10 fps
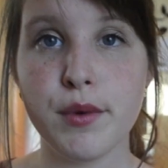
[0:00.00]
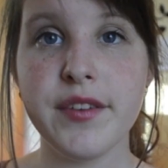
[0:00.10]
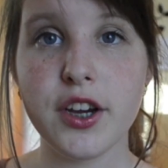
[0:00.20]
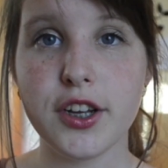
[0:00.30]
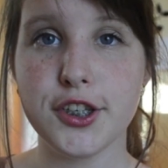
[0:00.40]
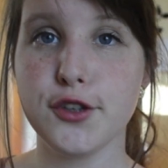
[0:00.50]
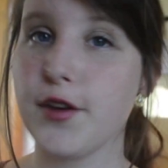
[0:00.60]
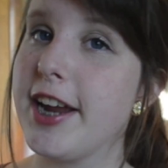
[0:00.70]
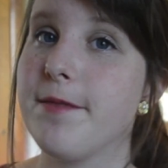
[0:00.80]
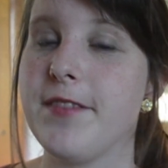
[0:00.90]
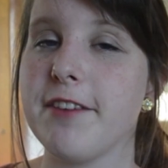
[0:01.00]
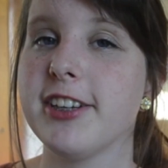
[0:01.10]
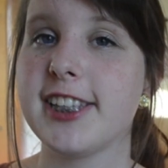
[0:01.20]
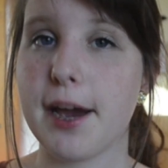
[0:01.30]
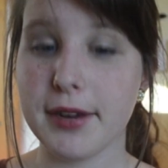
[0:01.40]
So moving on to random
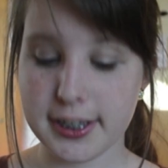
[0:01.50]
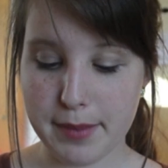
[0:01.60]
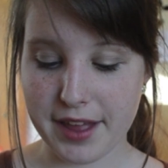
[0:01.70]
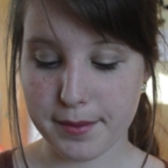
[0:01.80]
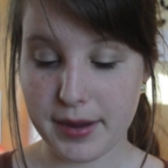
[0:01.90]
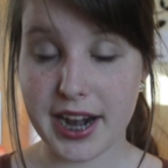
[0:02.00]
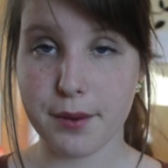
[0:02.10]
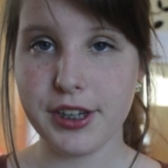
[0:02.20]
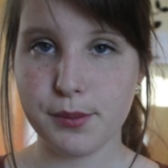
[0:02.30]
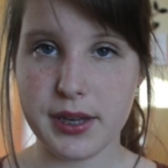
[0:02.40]
favorites, I went to Bath & Body Works